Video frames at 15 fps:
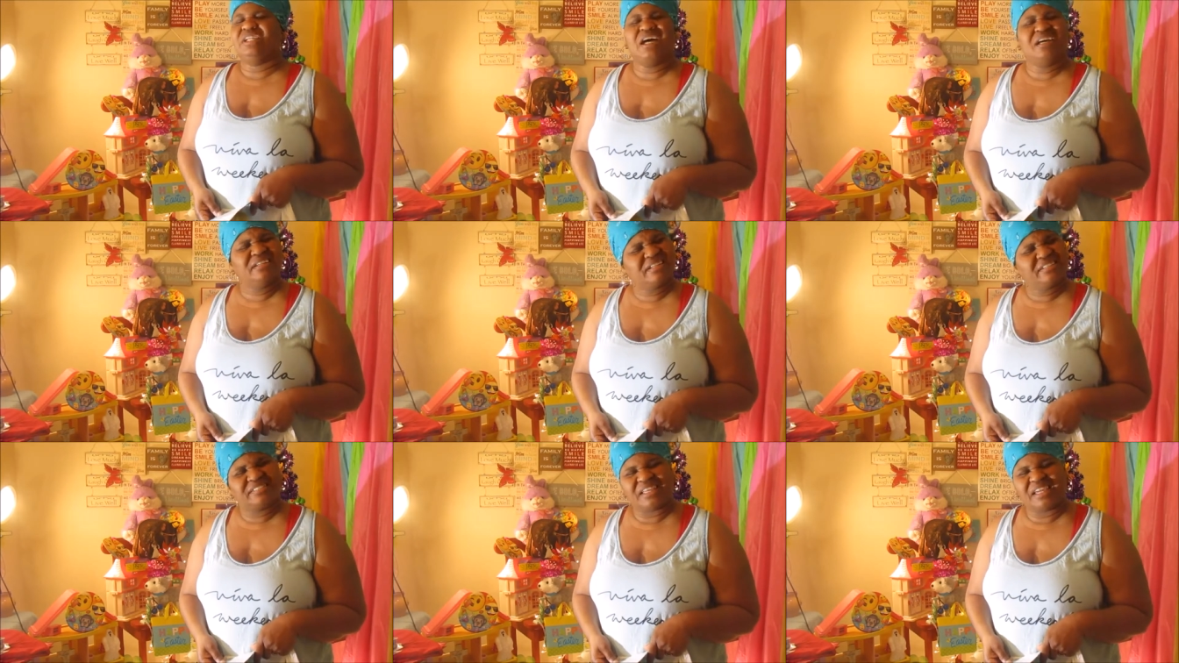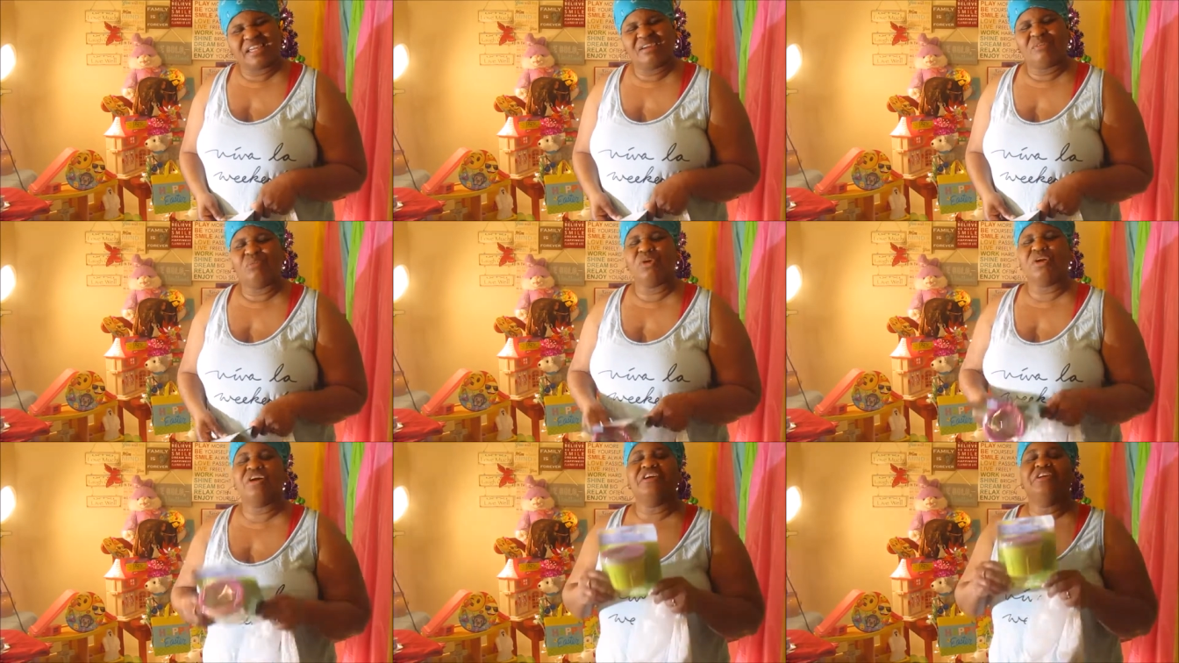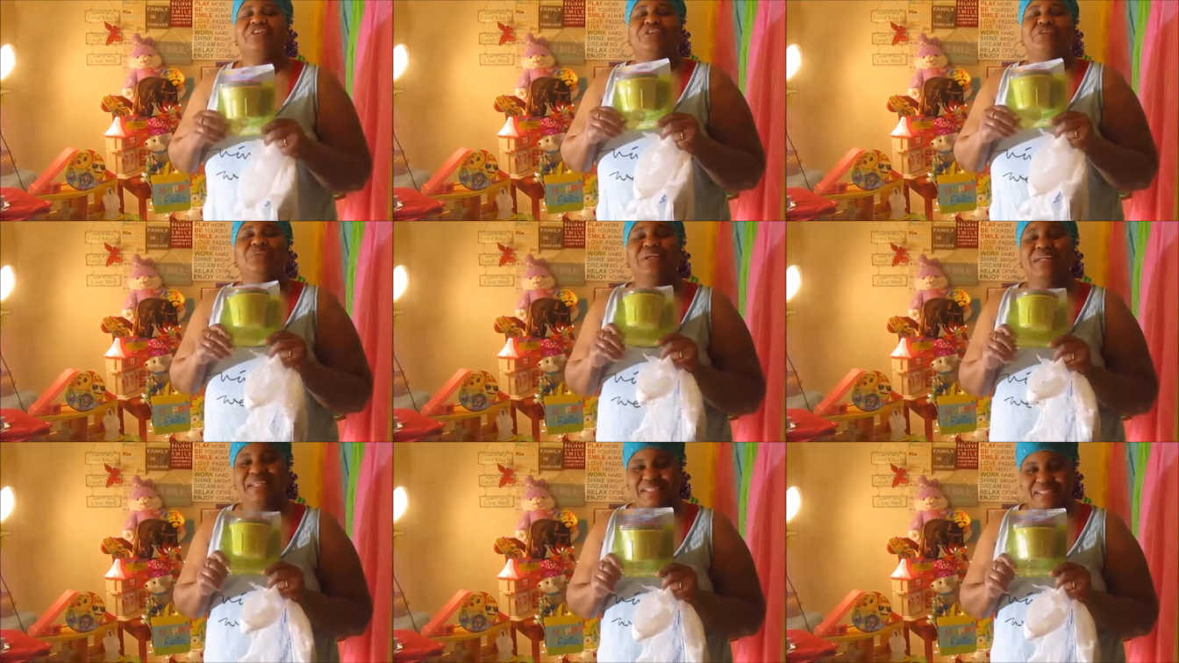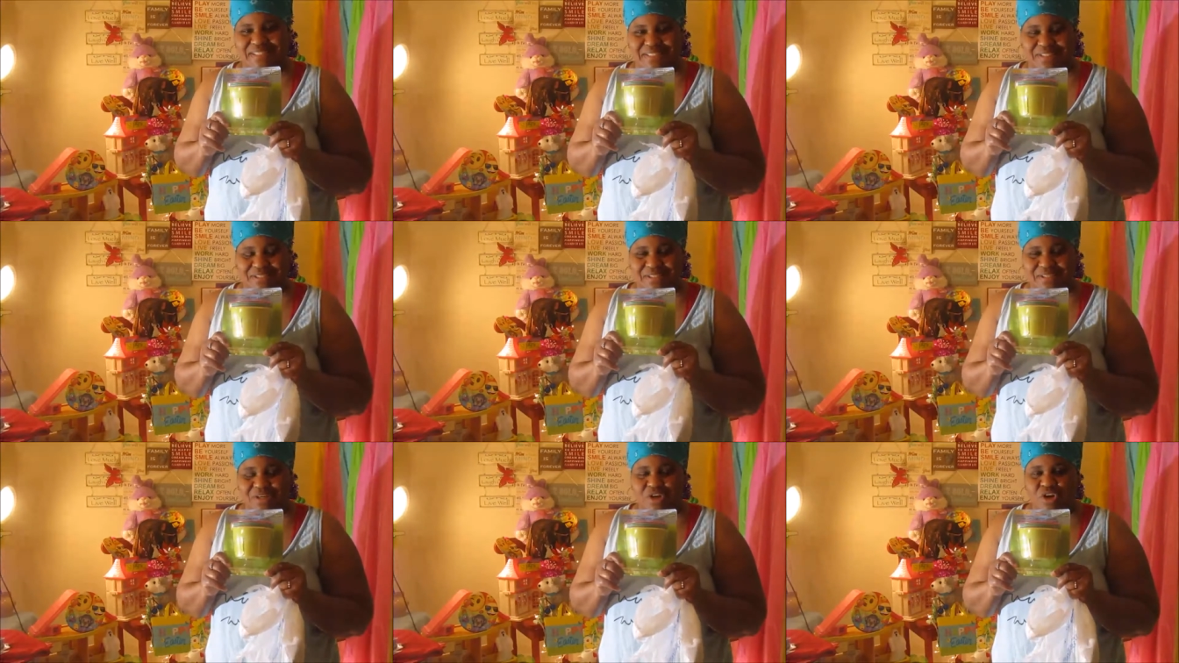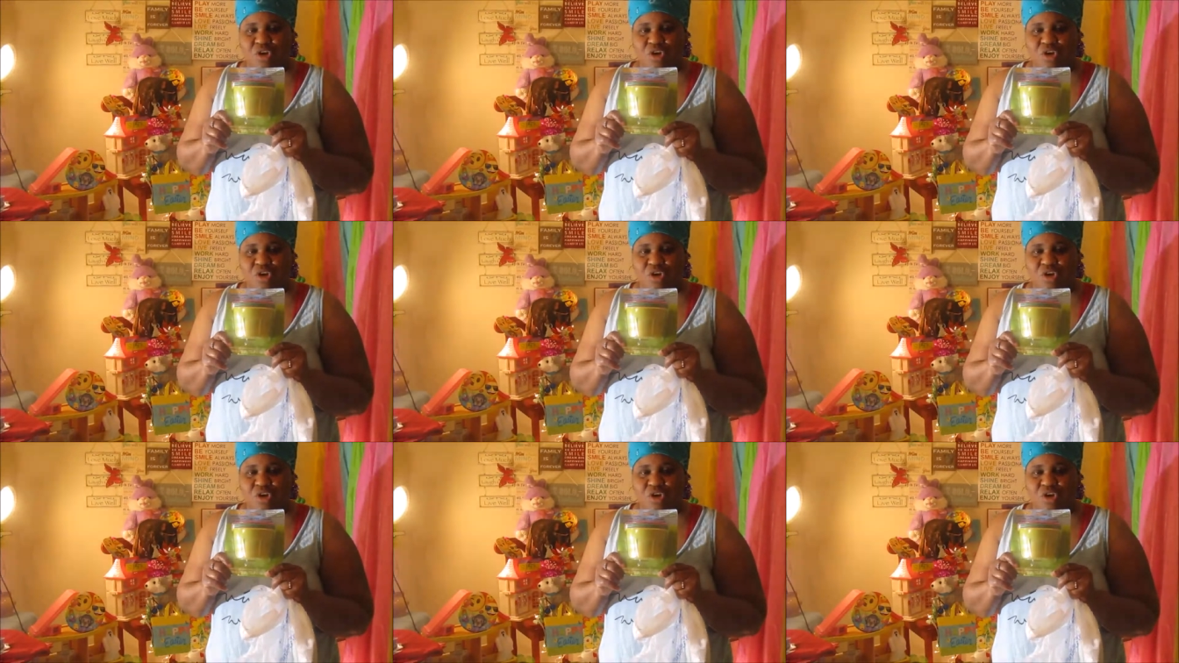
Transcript: that's sad. We're going to do Easter.